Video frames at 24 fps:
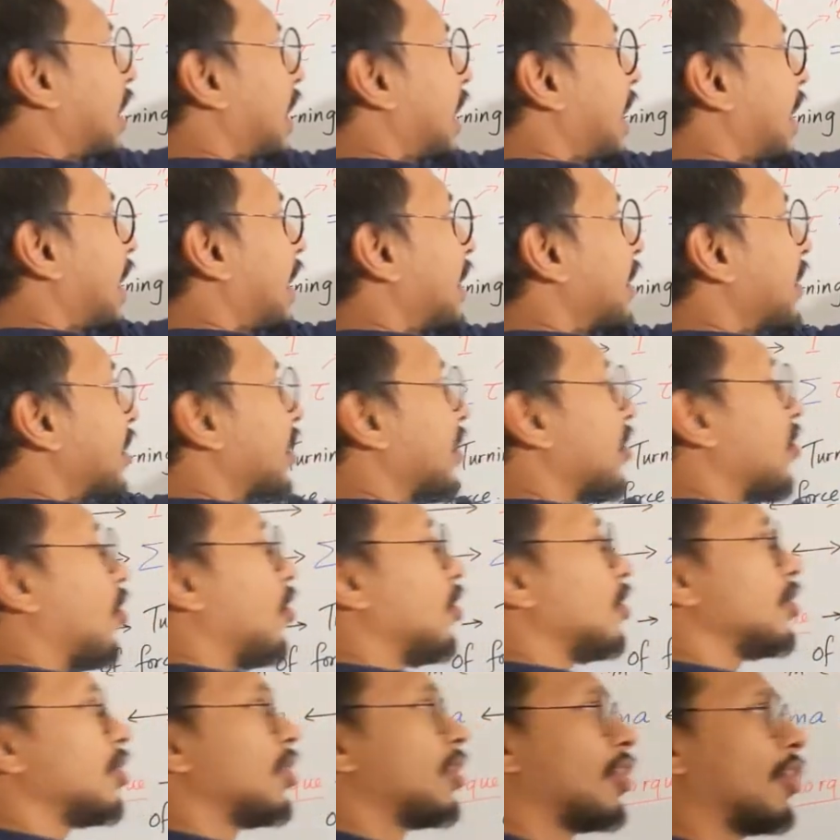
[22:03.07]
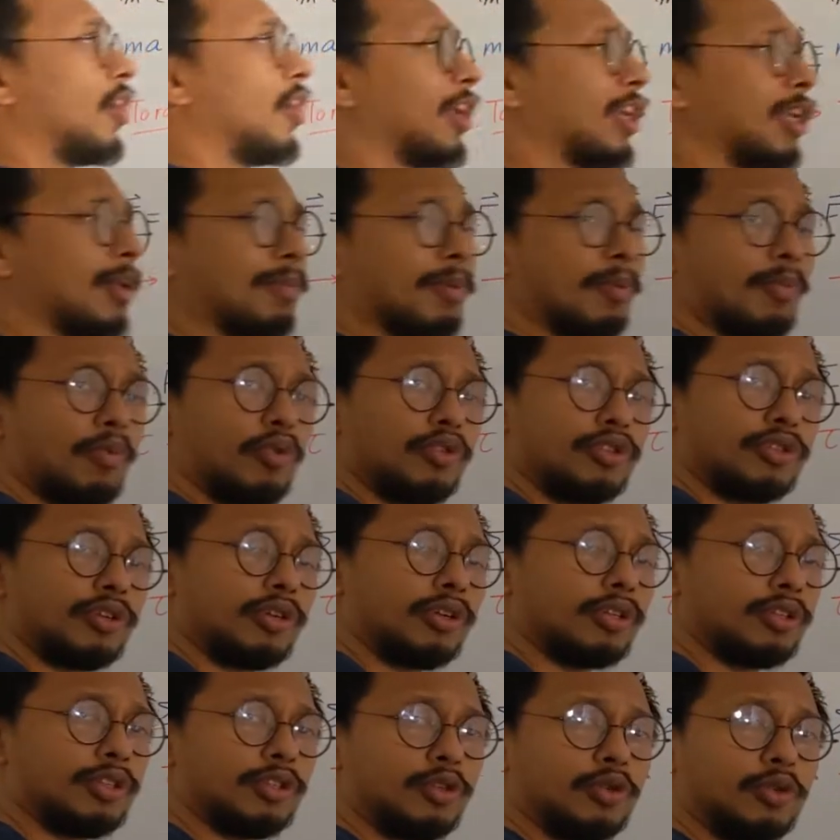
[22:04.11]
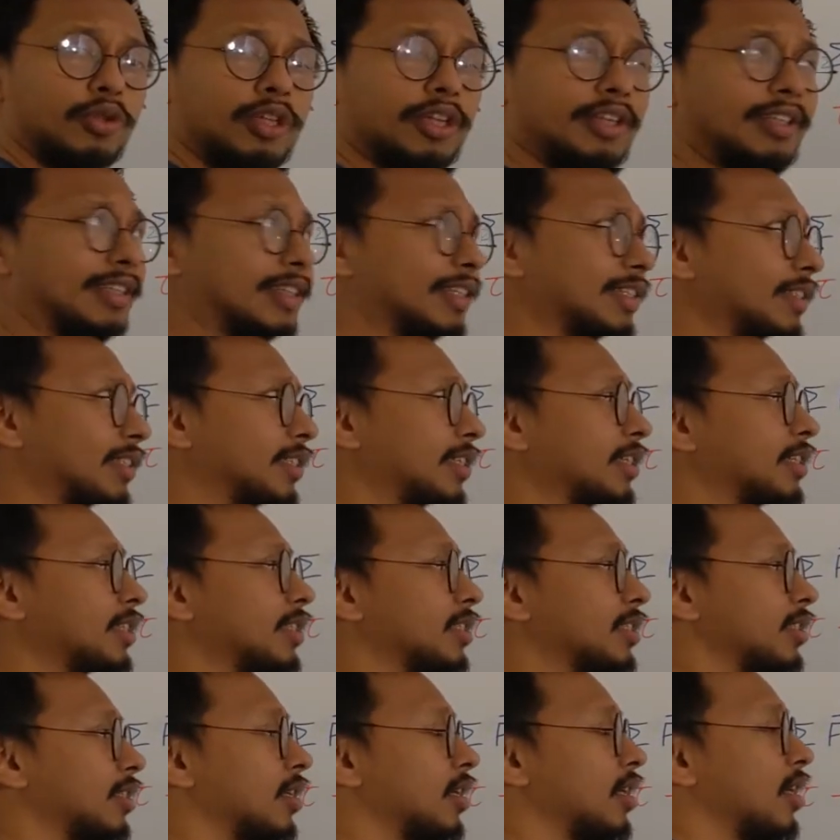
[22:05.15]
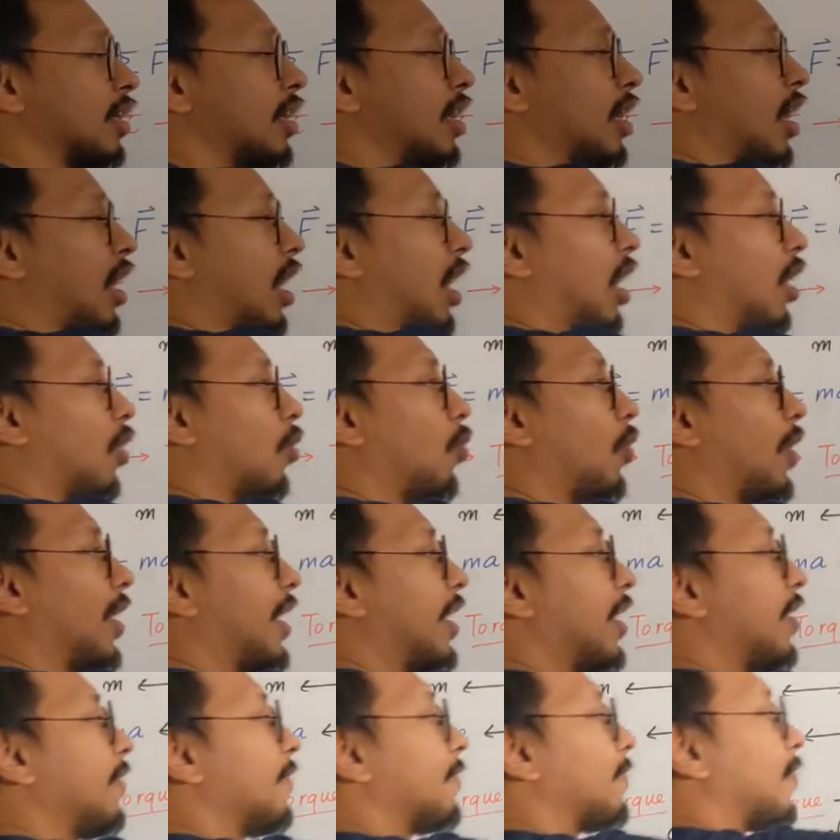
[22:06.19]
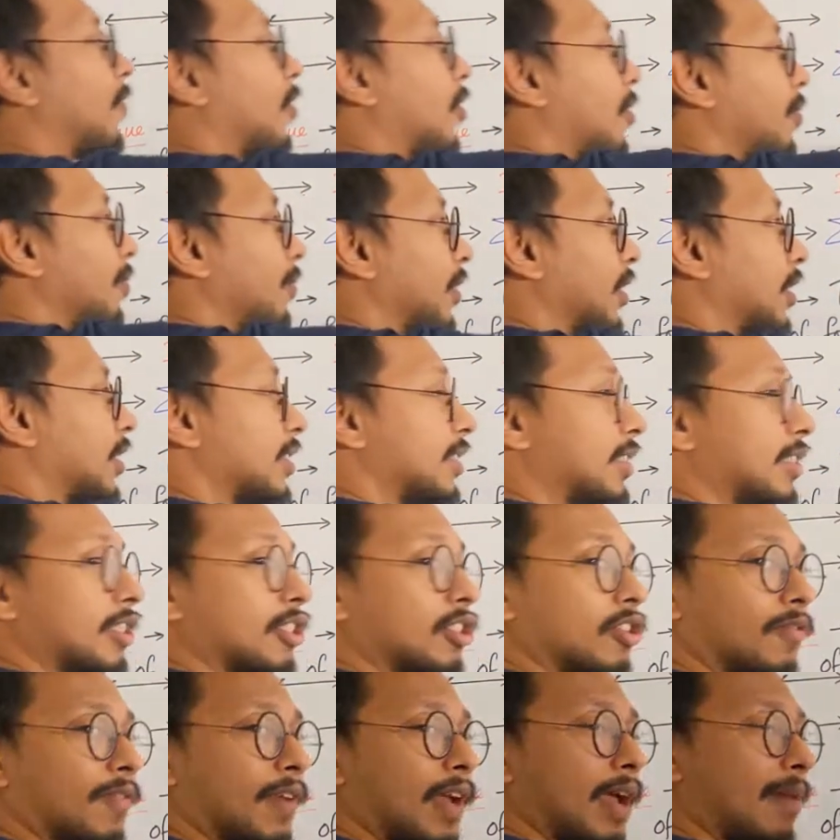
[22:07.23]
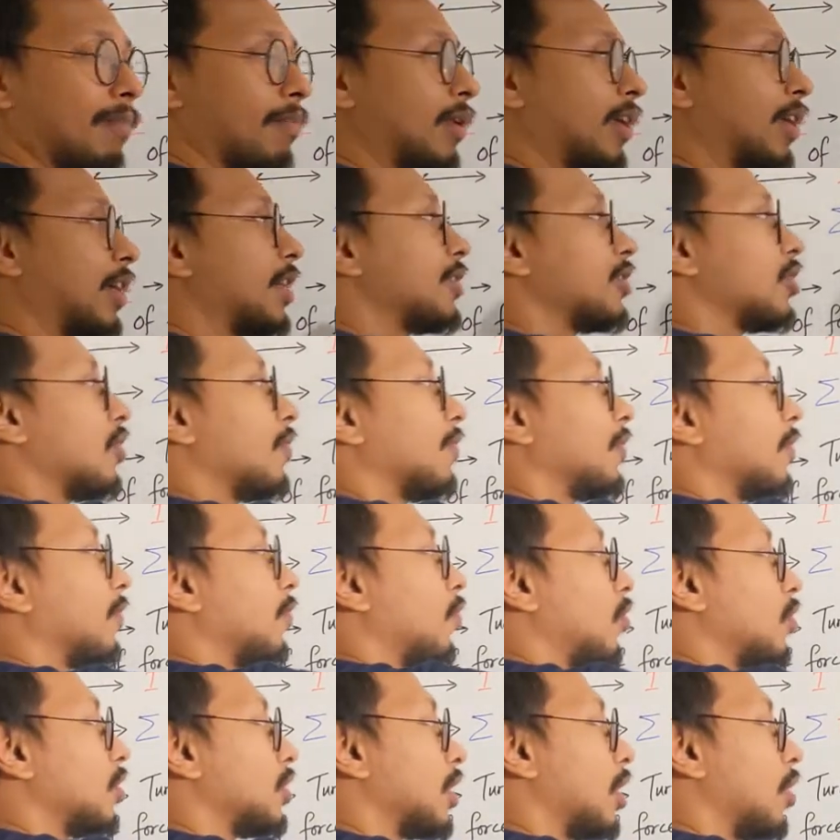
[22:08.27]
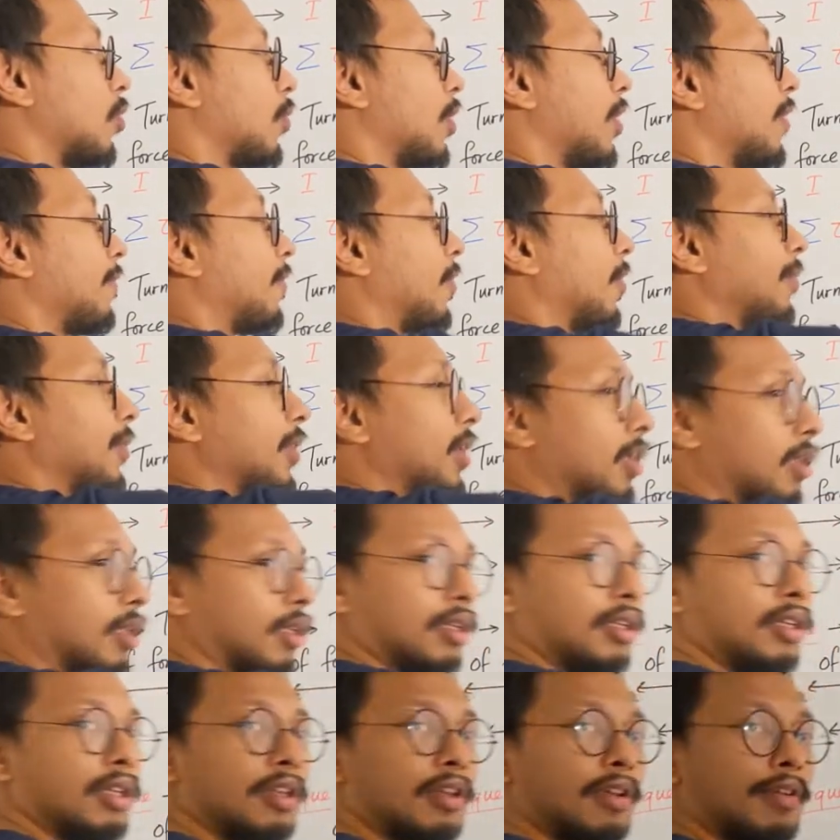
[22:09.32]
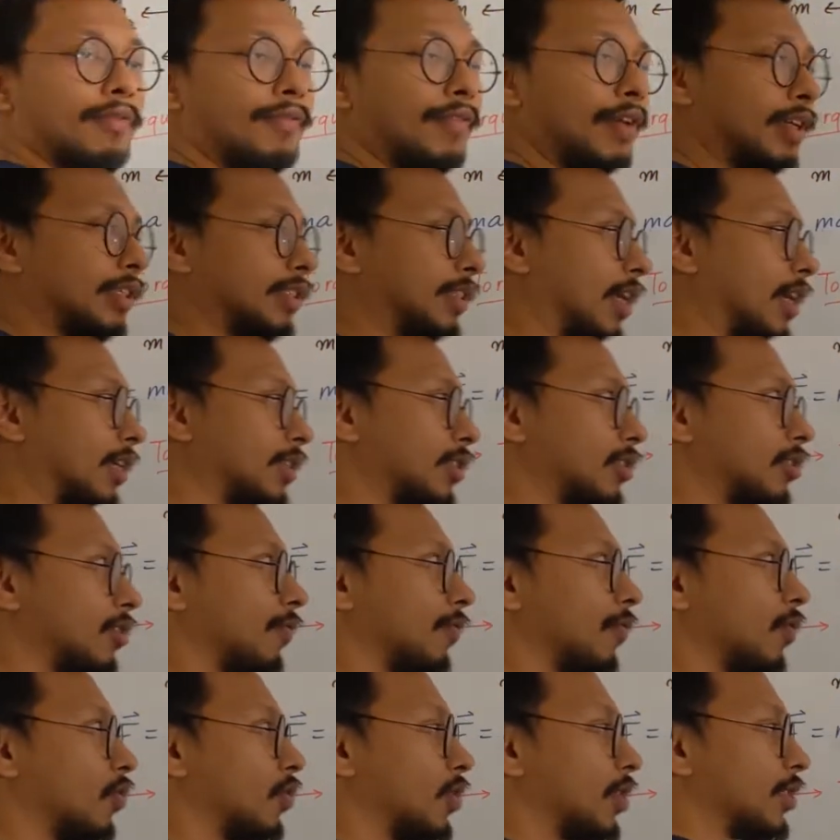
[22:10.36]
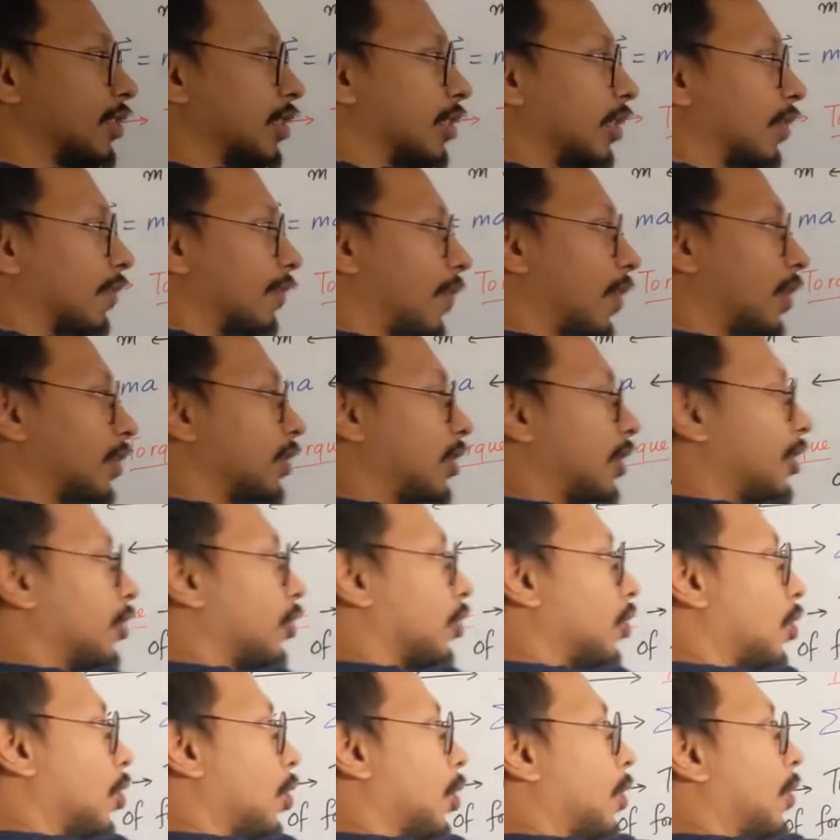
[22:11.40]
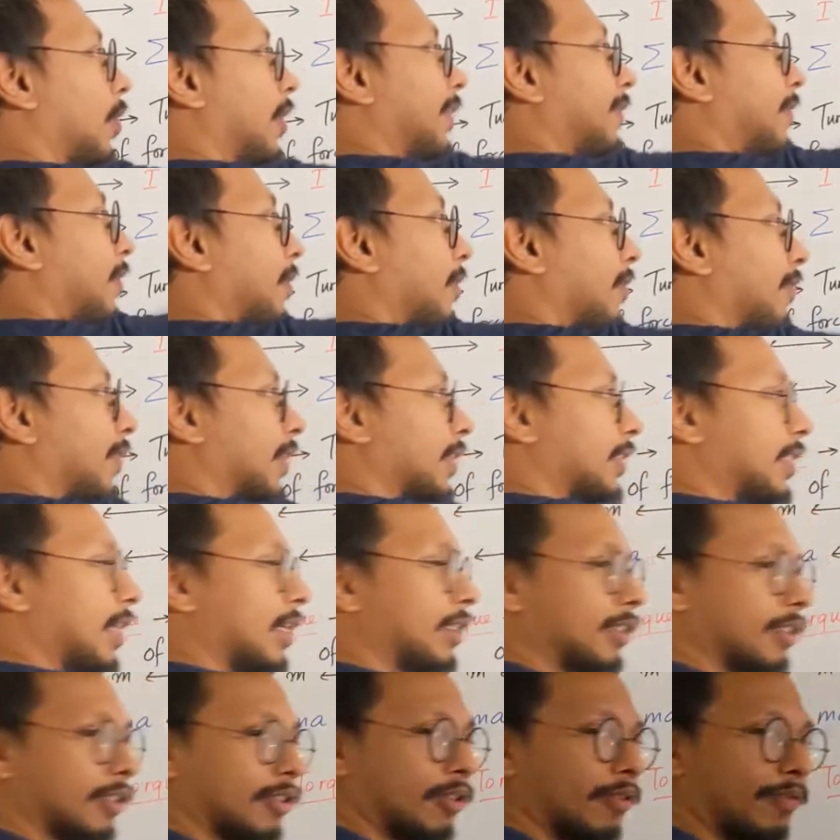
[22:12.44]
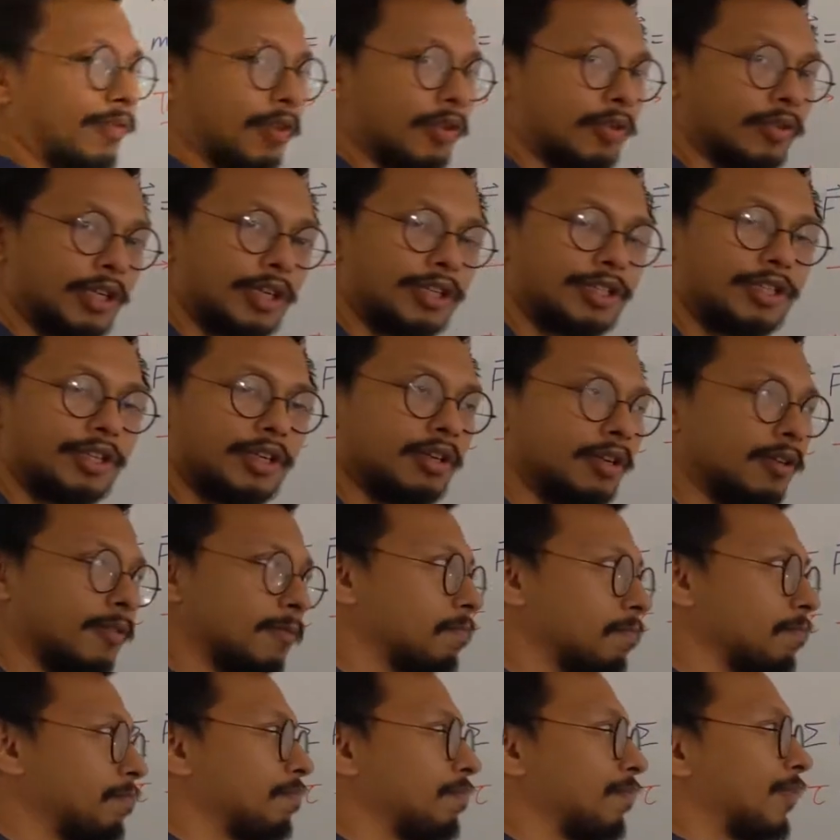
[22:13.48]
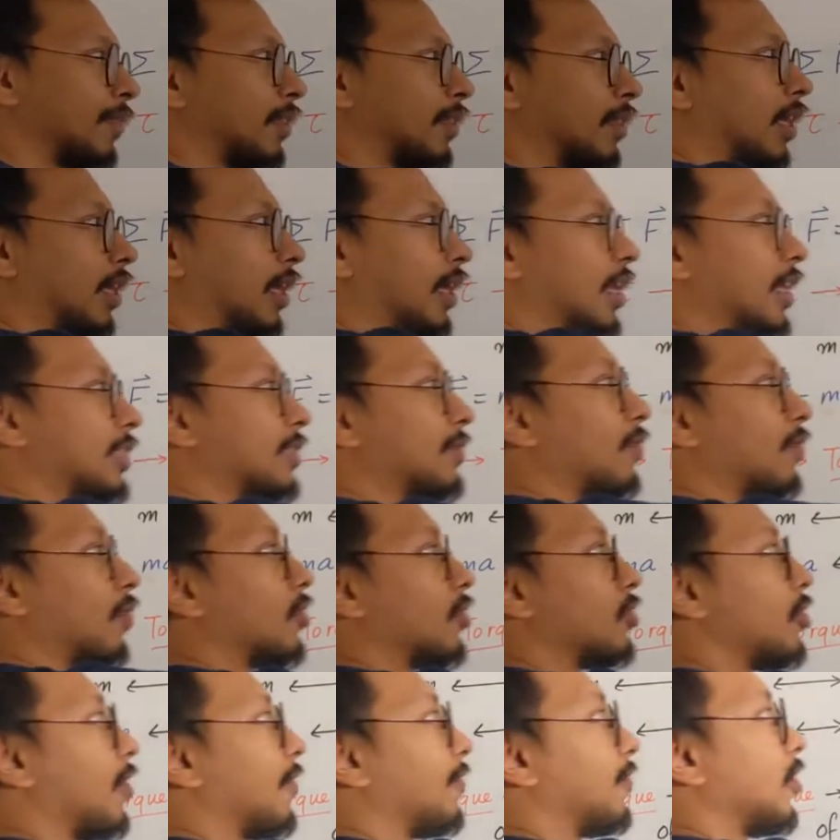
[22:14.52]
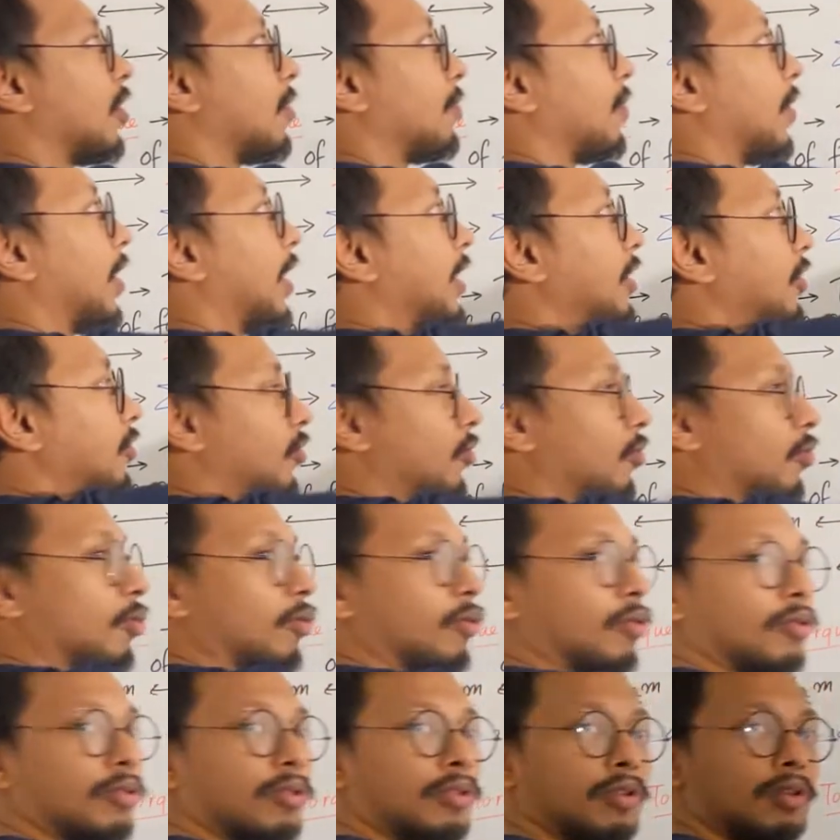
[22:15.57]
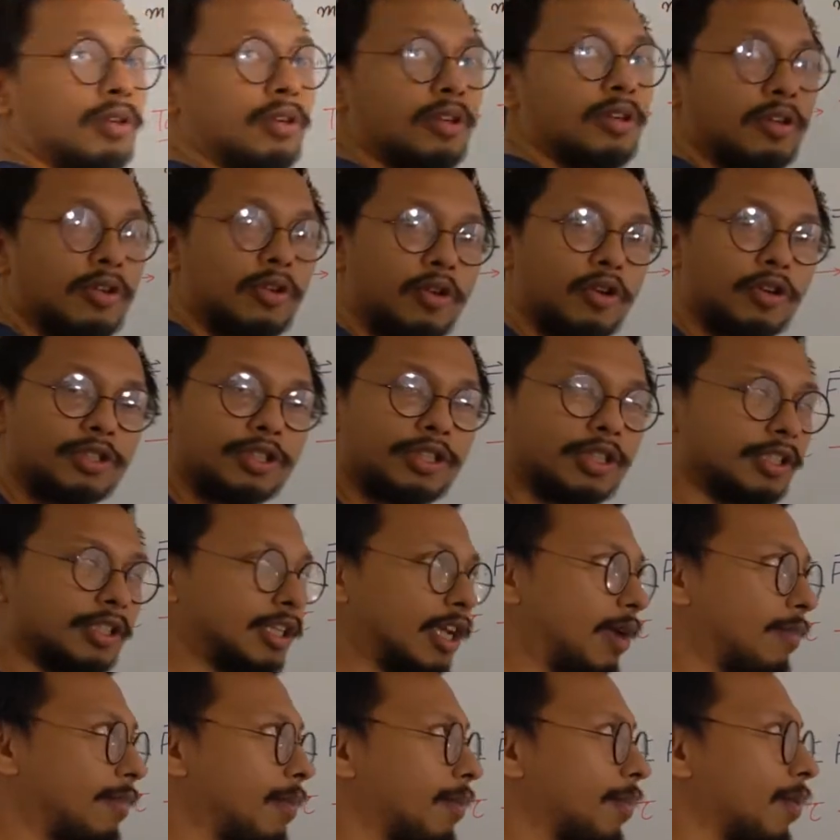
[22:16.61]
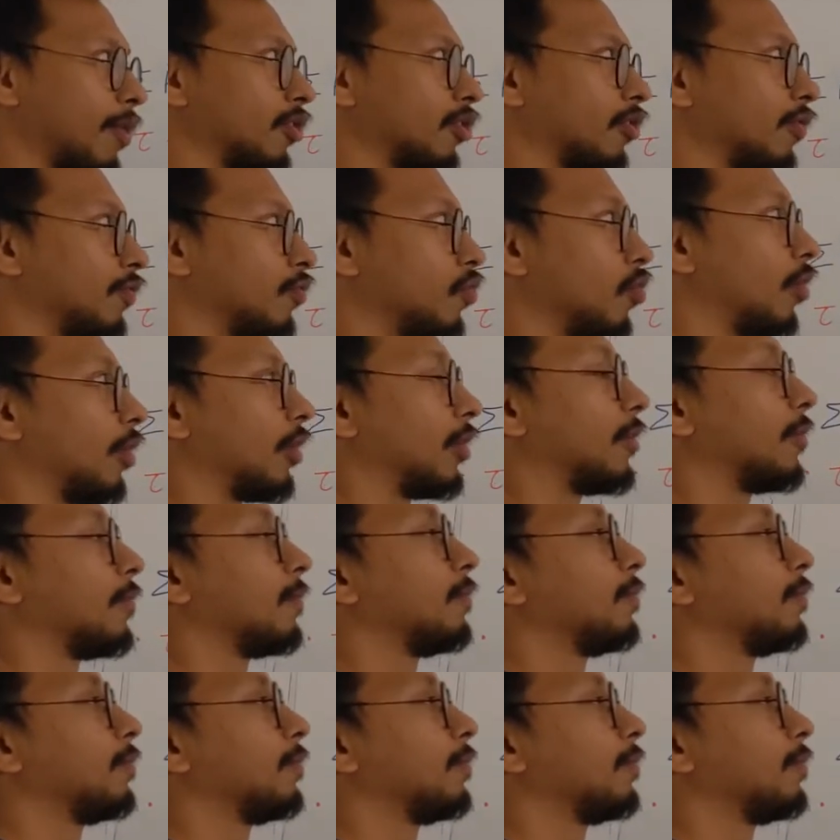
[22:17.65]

and also directly proportional to the distance away from the distance of application of the force away from the fixed axis of rotation. The farther you go away from the fixed axis of rotation, the less force you have to apply to cause the same amount of torque.